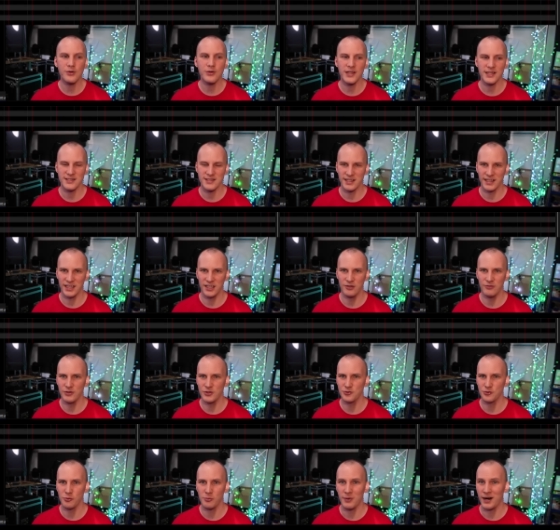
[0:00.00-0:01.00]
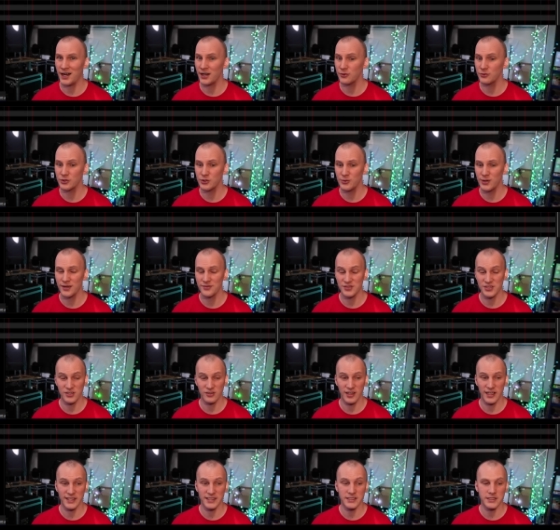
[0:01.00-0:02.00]
That's the individual model you have
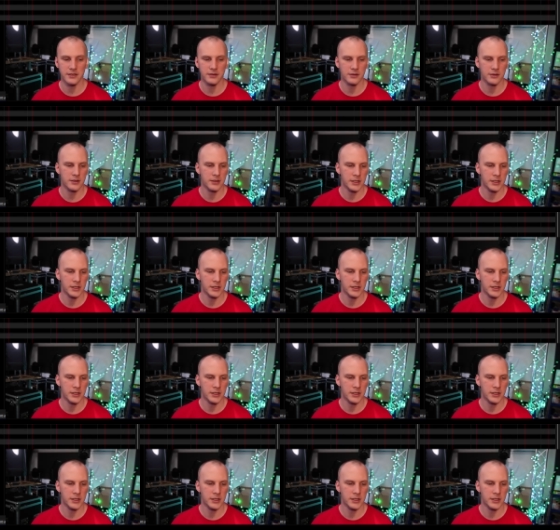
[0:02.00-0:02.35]
selected.